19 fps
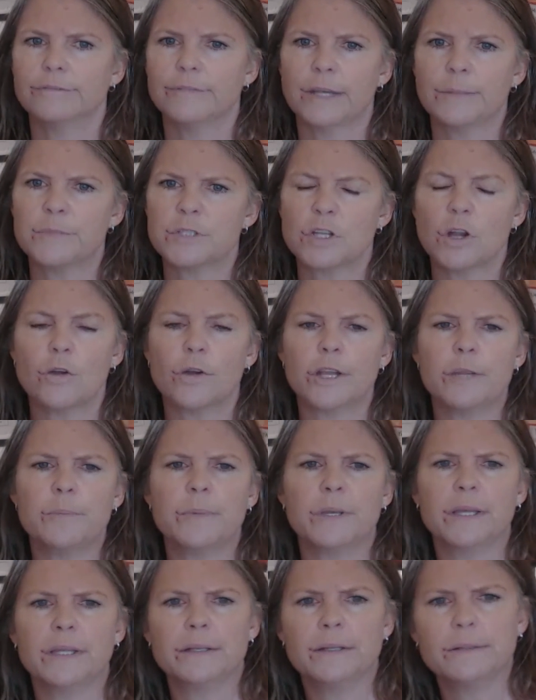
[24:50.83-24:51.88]
I'm sorry,
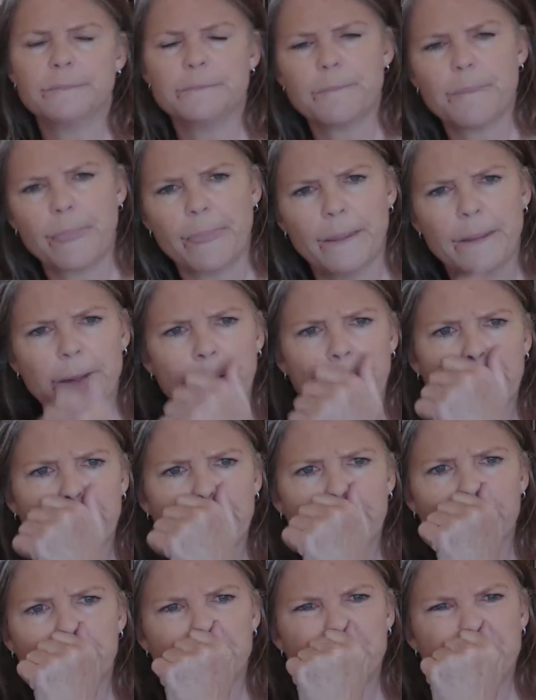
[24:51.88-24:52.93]
but
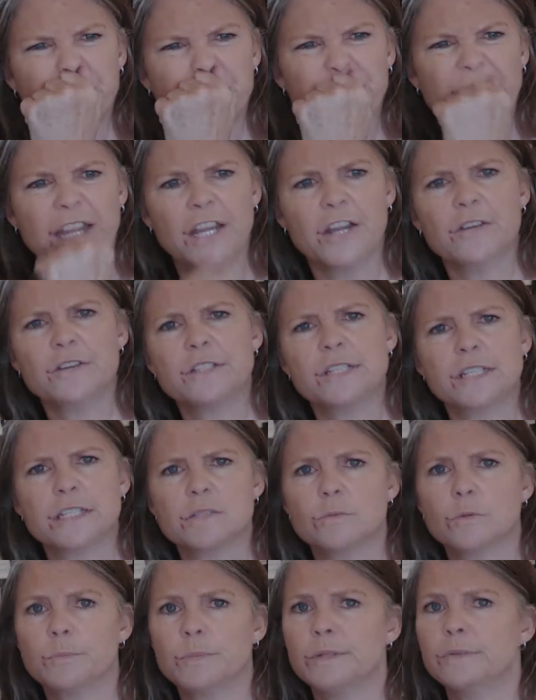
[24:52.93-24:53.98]
um, the heretics
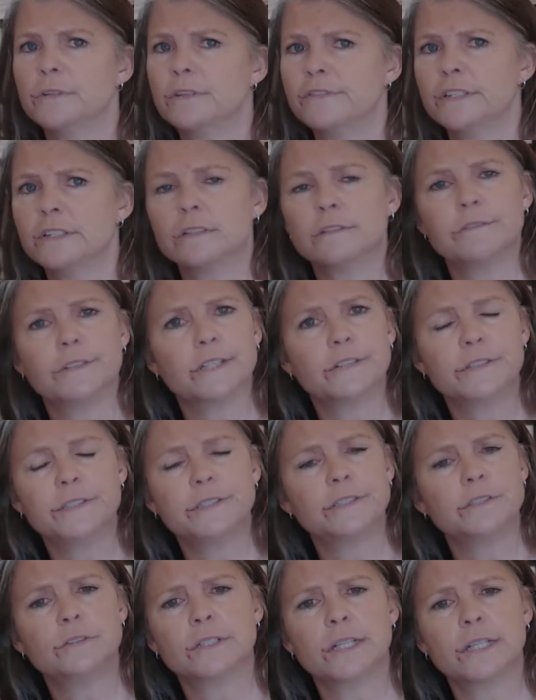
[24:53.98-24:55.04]
will be revealed very
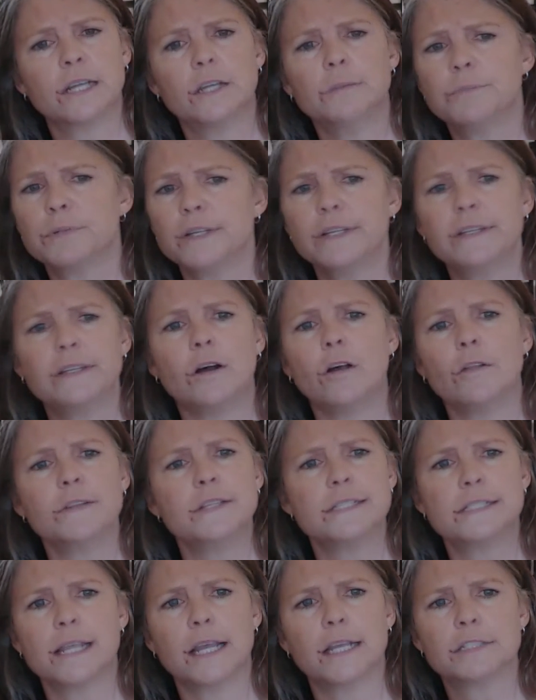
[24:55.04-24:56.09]
soon, and I pray that all
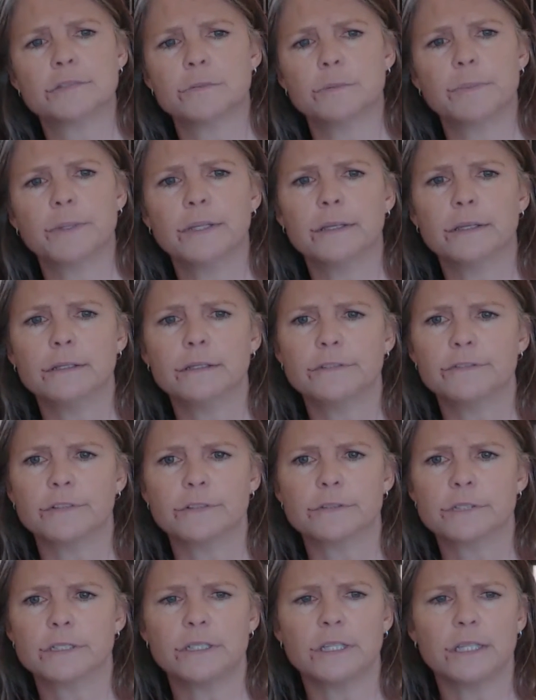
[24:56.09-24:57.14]
these guys repent if they're
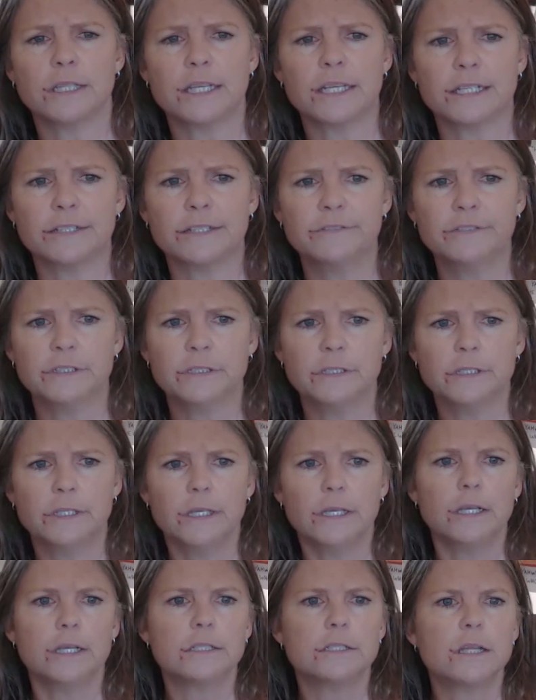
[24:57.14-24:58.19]
still alive.
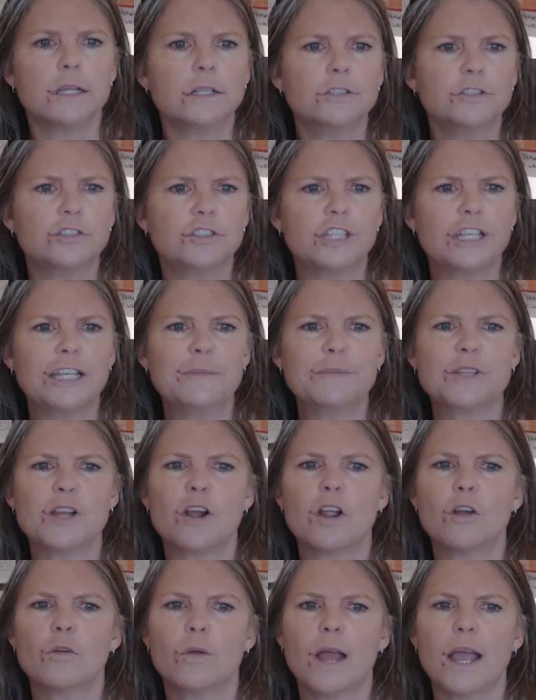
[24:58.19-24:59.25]
Dr. James
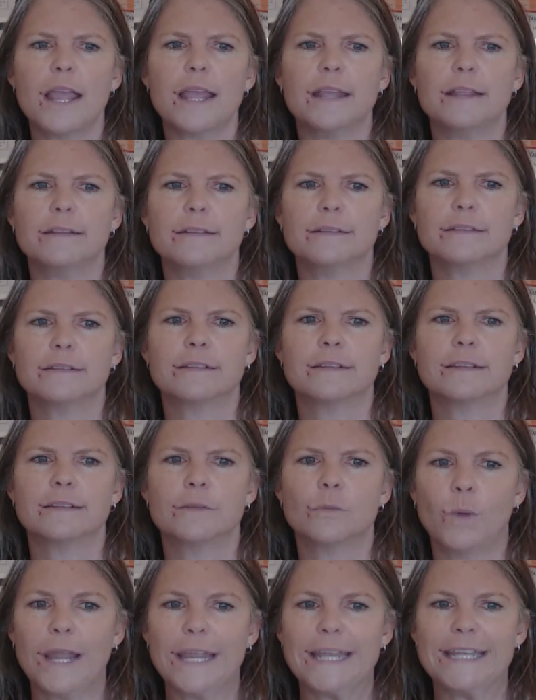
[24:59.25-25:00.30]
R. Wright
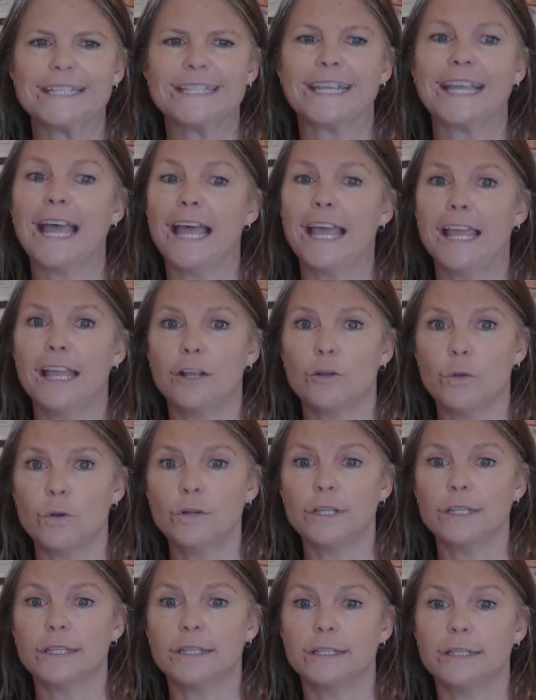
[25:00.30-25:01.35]
White, the guy I
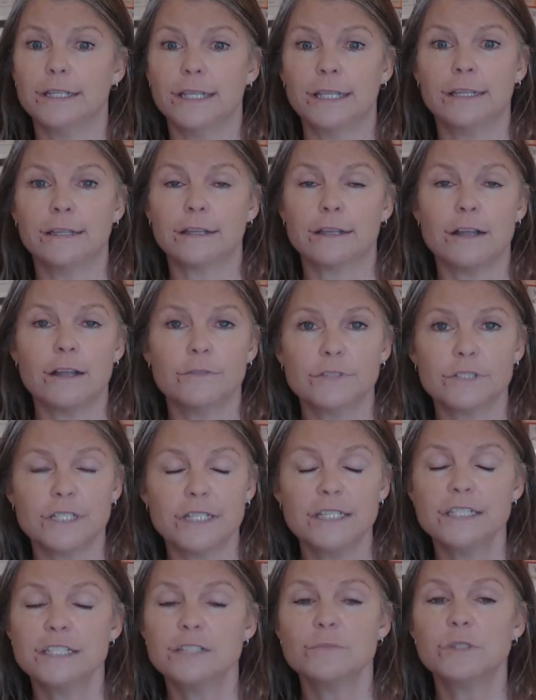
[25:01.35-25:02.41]
quoted in the
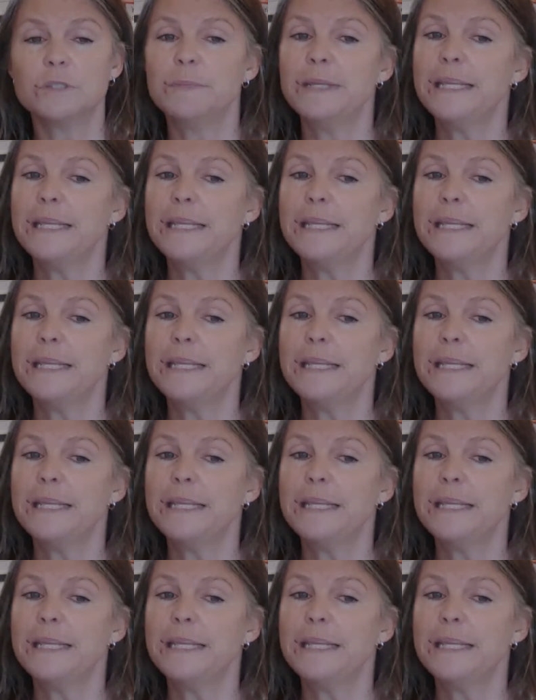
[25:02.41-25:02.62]
conversation with